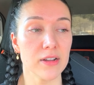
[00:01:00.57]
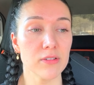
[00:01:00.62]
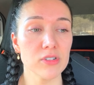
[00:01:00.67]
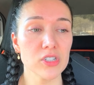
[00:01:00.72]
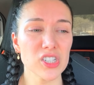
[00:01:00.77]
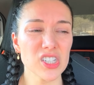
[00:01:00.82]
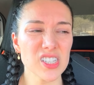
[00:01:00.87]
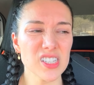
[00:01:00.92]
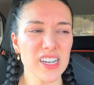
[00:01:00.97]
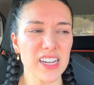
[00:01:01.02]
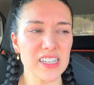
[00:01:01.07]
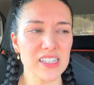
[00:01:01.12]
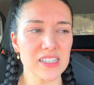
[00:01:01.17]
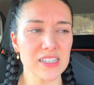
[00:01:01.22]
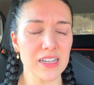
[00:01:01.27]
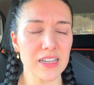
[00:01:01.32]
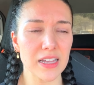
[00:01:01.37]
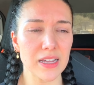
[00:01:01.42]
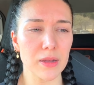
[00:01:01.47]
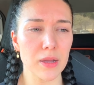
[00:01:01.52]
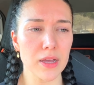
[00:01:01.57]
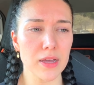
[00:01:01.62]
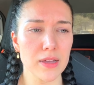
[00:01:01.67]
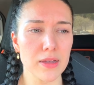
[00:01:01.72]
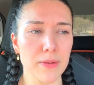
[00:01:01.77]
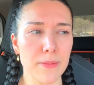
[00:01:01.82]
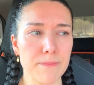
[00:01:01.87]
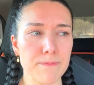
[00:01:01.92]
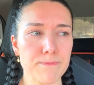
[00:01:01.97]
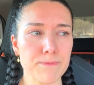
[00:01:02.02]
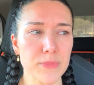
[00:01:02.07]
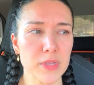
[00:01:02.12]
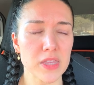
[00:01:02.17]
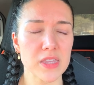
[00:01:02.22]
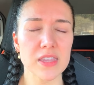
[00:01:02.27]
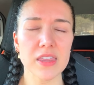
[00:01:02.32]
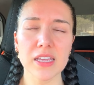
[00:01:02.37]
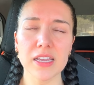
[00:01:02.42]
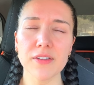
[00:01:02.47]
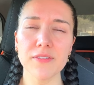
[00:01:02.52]
was just nice to like
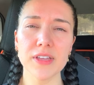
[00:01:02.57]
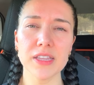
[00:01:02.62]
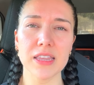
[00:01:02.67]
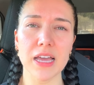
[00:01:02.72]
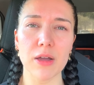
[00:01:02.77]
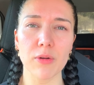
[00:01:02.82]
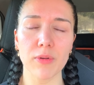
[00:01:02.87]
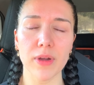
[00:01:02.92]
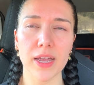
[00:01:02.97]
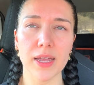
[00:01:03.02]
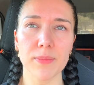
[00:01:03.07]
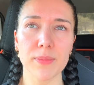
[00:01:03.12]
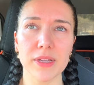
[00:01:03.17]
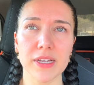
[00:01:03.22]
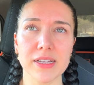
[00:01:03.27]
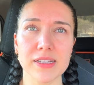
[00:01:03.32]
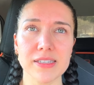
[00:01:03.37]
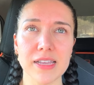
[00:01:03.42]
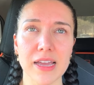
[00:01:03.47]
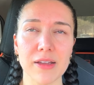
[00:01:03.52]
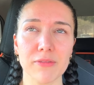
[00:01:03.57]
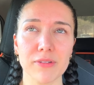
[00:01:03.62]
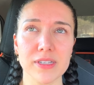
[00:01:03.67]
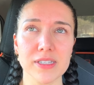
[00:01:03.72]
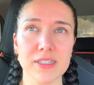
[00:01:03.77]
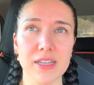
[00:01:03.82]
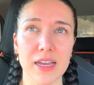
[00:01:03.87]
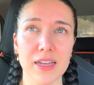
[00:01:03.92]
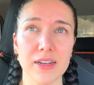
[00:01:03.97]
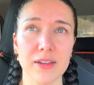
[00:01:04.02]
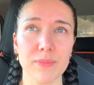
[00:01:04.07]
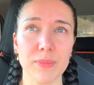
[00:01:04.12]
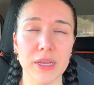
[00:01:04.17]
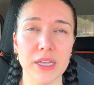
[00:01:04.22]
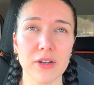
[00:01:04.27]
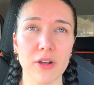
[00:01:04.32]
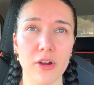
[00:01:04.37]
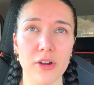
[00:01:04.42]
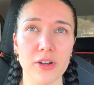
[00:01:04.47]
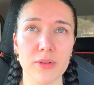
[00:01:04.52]
think of it that way because I was kind of
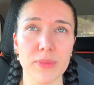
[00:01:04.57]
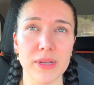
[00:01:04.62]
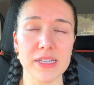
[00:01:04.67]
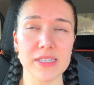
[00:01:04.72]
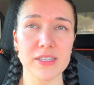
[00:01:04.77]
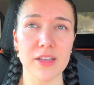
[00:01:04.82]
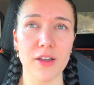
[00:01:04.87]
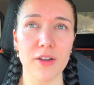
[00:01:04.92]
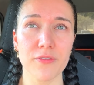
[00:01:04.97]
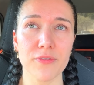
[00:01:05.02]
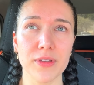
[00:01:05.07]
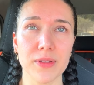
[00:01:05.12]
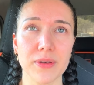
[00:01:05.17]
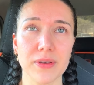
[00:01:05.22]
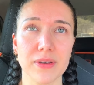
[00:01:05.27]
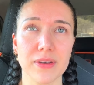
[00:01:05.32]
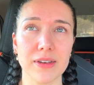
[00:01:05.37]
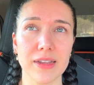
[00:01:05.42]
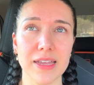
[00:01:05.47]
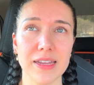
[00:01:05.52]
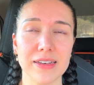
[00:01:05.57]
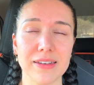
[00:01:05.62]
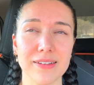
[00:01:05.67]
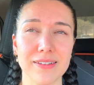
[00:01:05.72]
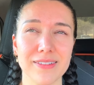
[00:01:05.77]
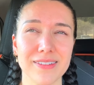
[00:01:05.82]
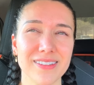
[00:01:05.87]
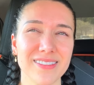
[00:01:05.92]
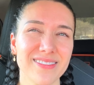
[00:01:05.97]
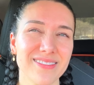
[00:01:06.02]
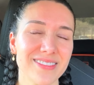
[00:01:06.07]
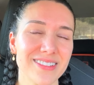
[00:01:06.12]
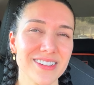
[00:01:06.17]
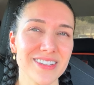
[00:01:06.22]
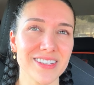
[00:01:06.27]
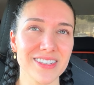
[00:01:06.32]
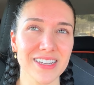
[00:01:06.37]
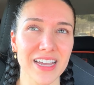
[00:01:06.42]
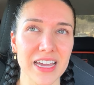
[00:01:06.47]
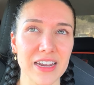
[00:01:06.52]
being hard on myself and
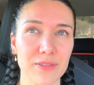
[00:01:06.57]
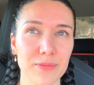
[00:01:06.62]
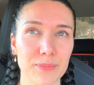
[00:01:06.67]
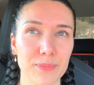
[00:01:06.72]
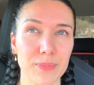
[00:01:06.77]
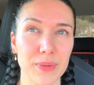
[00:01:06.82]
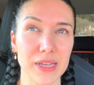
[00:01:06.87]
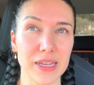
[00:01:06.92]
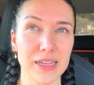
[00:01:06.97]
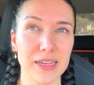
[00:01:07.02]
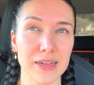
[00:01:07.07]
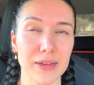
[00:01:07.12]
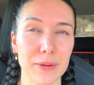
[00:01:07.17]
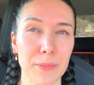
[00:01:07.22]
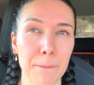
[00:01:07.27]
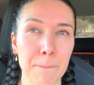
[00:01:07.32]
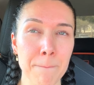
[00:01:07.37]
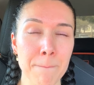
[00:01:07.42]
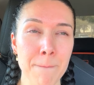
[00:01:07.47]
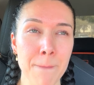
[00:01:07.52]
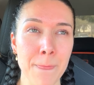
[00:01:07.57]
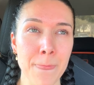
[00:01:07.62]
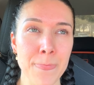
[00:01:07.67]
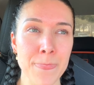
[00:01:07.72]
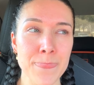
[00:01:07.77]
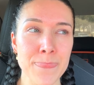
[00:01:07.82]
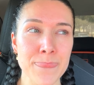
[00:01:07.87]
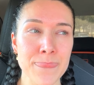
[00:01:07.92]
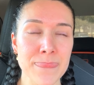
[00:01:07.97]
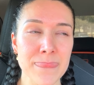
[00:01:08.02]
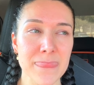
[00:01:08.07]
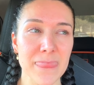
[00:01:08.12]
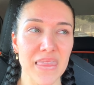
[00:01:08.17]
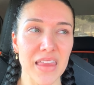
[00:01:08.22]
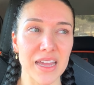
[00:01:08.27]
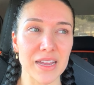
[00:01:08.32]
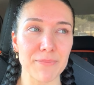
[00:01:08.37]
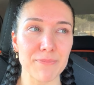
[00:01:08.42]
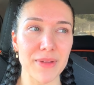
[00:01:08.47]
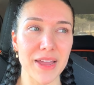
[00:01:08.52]
just kind of being
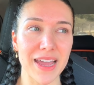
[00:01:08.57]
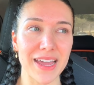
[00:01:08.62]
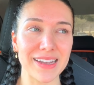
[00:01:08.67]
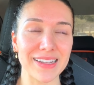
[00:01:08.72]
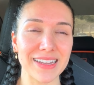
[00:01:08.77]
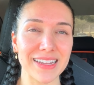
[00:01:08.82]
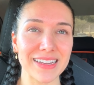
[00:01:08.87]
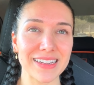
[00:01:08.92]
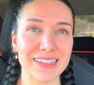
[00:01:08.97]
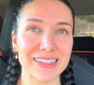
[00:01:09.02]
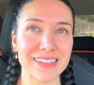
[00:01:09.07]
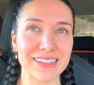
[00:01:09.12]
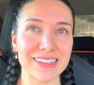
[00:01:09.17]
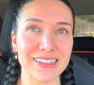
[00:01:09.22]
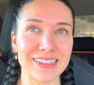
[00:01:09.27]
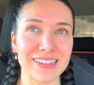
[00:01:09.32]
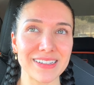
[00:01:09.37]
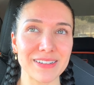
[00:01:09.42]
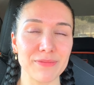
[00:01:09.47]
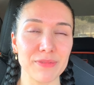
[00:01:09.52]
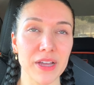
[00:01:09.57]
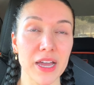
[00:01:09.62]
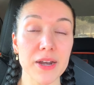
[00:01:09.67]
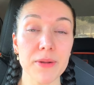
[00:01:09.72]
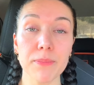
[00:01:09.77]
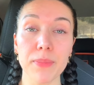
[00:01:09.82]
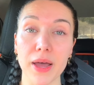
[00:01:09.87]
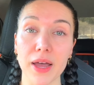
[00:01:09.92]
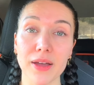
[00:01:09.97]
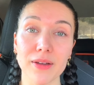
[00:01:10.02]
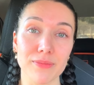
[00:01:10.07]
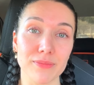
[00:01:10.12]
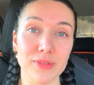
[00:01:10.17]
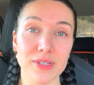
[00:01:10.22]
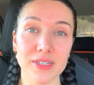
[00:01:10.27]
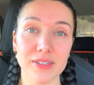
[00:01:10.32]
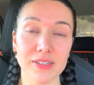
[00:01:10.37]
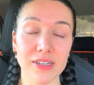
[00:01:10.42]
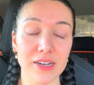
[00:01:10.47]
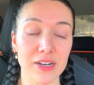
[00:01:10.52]
like, man, like kind of
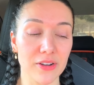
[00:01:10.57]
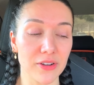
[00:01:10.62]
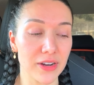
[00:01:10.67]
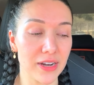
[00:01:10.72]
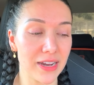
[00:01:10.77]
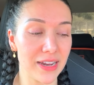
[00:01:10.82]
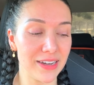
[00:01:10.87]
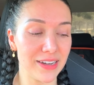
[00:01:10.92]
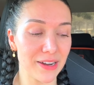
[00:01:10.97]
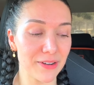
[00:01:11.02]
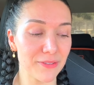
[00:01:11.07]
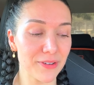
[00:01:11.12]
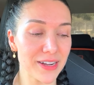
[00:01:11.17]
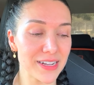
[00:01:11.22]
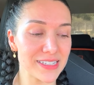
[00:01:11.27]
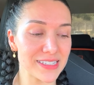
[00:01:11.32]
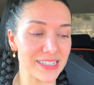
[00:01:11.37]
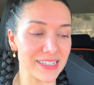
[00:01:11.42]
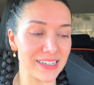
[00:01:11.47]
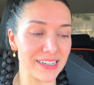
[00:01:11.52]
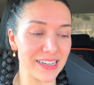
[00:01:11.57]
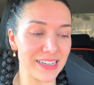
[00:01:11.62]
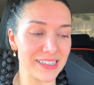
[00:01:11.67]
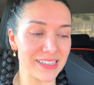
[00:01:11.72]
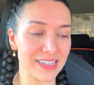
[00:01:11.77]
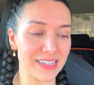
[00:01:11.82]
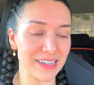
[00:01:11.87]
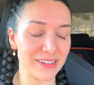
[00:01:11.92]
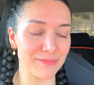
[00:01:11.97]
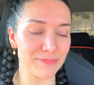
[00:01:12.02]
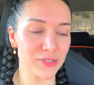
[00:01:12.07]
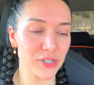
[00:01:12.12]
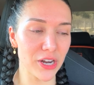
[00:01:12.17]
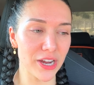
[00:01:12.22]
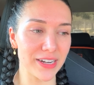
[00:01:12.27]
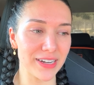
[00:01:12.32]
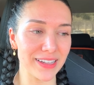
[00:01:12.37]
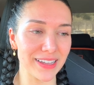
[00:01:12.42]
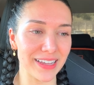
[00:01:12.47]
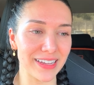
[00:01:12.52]
bummed, and I was, and then I'm
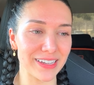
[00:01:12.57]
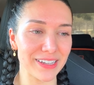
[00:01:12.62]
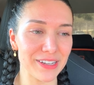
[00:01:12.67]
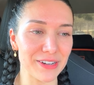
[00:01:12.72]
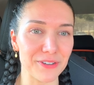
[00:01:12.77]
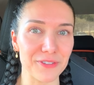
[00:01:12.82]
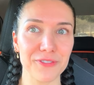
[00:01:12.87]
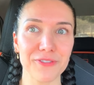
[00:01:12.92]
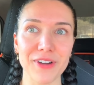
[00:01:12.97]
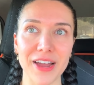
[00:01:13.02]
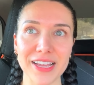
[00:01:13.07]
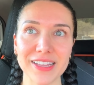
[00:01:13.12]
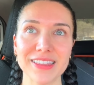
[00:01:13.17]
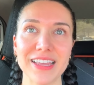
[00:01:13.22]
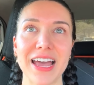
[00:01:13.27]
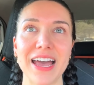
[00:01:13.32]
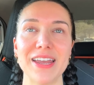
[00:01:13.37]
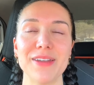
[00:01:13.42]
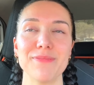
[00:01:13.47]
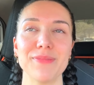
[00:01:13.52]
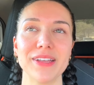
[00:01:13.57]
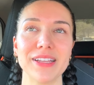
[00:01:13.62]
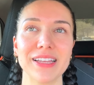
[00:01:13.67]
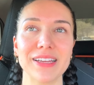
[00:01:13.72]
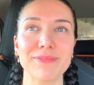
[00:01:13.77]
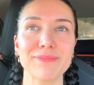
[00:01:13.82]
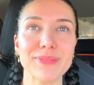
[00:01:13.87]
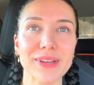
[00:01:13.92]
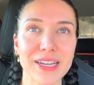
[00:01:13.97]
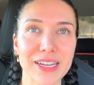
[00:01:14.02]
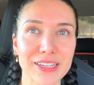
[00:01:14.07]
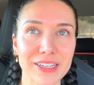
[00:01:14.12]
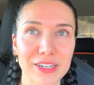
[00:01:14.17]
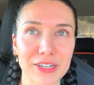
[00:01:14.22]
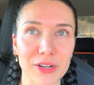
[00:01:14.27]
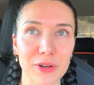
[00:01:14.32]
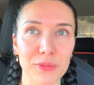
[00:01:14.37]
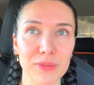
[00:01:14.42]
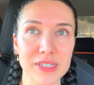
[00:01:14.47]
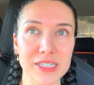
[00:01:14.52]
trying to like, fight that and be like, but
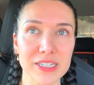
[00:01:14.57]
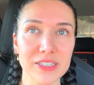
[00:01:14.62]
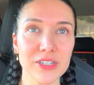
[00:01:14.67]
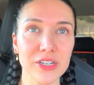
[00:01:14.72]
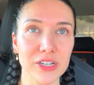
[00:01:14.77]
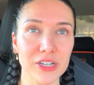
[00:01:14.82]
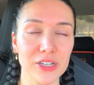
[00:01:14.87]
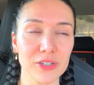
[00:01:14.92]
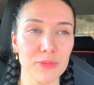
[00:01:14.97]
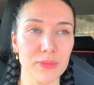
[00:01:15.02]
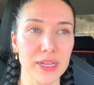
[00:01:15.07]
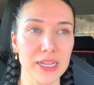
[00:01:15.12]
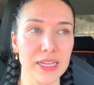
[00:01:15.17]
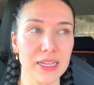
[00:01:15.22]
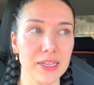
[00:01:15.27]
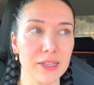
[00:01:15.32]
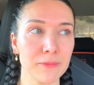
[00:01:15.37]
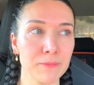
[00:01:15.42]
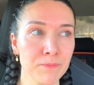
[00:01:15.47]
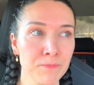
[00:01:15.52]
we did good. We